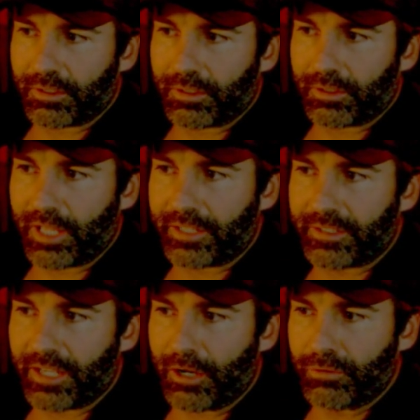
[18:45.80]
leg
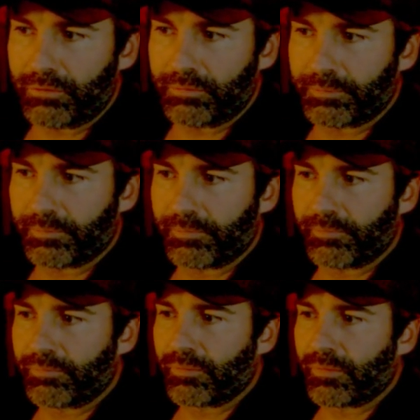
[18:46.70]
down
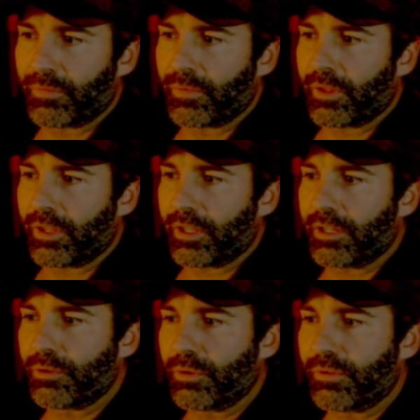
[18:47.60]
and
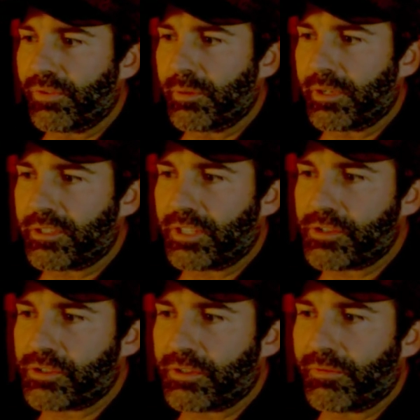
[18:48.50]
do a fib
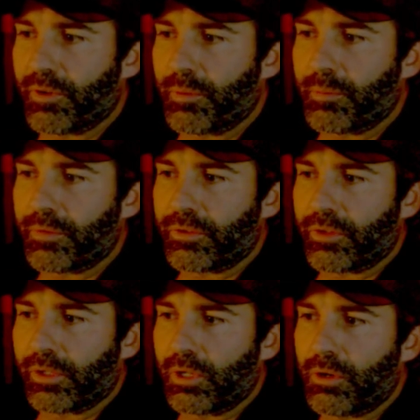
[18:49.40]
extension from the
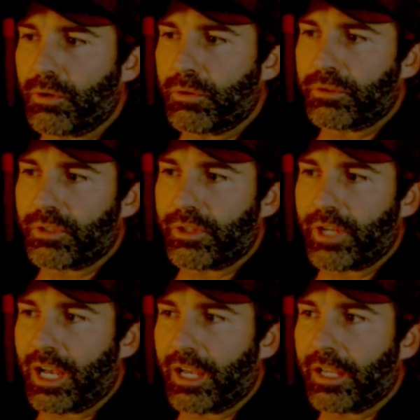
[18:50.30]
low to the
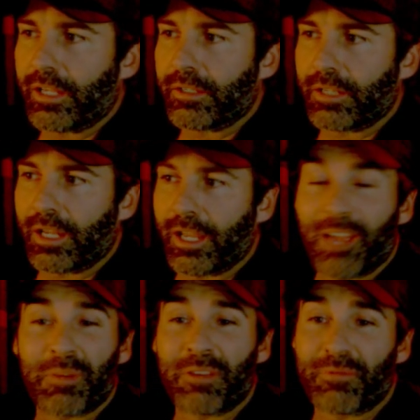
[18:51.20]
high. I have
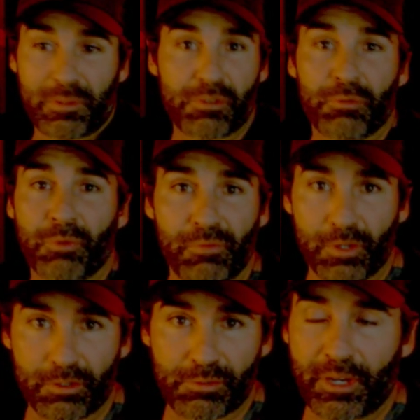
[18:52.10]
my fibs in
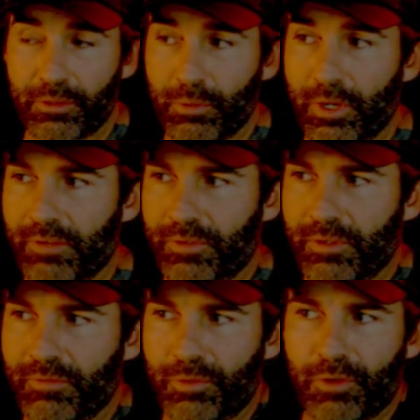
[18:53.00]
reverse, by the way,
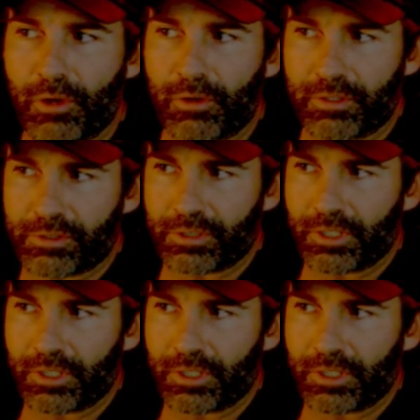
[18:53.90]
if you've noticed.